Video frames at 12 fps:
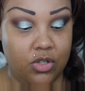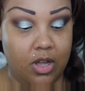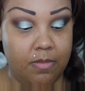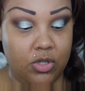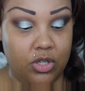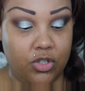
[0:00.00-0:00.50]
So
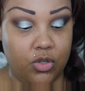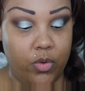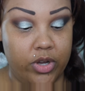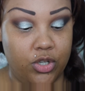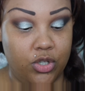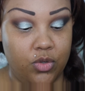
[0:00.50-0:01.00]
I'm just
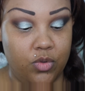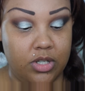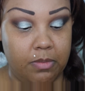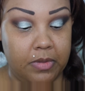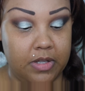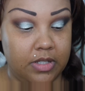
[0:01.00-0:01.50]
going to
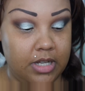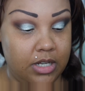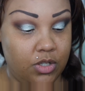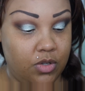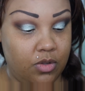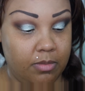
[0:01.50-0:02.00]
dip this
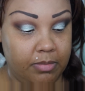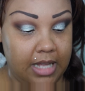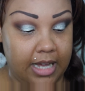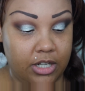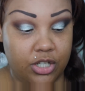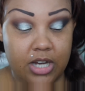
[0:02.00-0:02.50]
into the
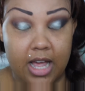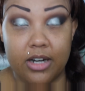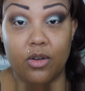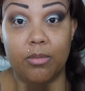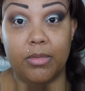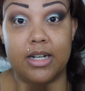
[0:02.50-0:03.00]
black
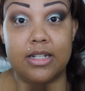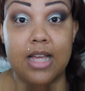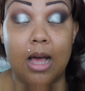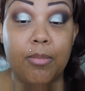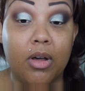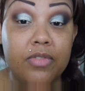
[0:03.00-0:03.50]
shadow. I'm going to
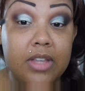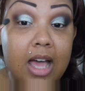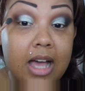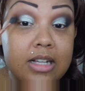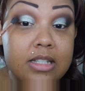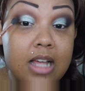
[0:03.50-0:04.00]
tap off the
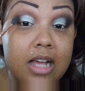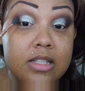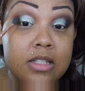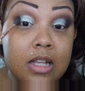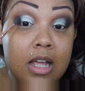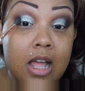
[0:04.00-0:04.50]

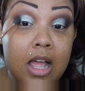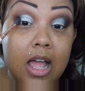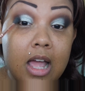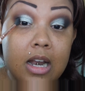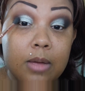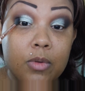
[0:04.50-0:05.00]
excess,
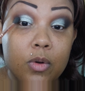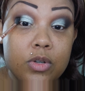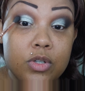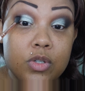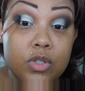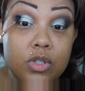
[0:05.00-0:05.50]
and I'm
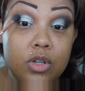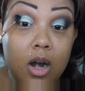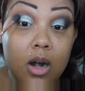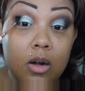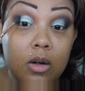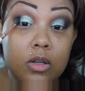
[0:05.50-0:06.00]
going to
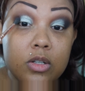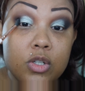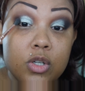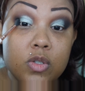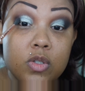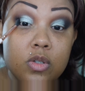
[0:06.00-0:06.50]
start
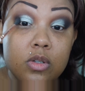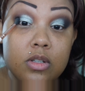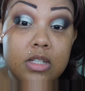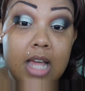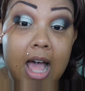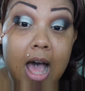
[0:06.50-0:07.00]
just
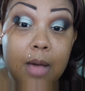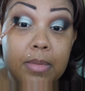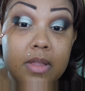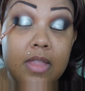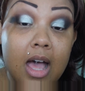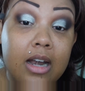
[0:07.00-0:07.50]

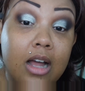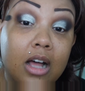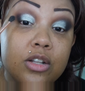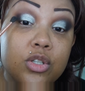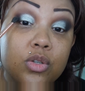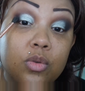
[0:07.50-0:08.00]
tapping that
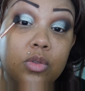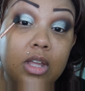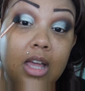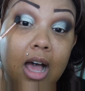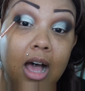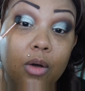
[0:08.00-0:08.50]
onto
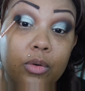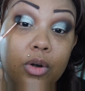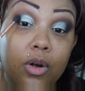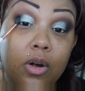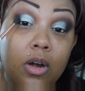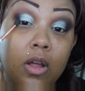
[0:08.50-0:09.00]
the
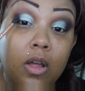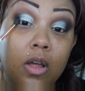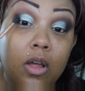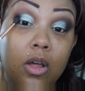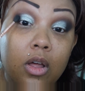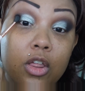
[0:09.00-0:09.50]
outer
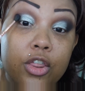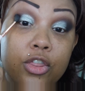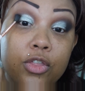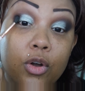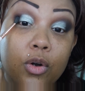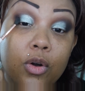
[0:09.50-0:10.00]

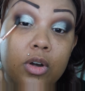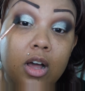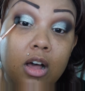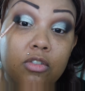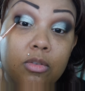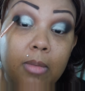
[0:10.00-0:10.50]
third
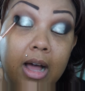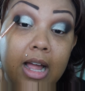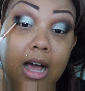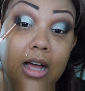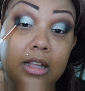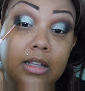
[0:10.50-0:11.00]
of
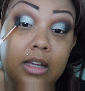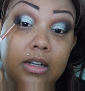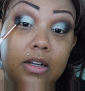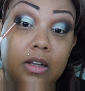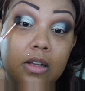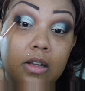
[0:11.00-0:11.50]
my
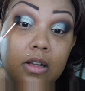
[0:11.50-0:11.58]
eyelid.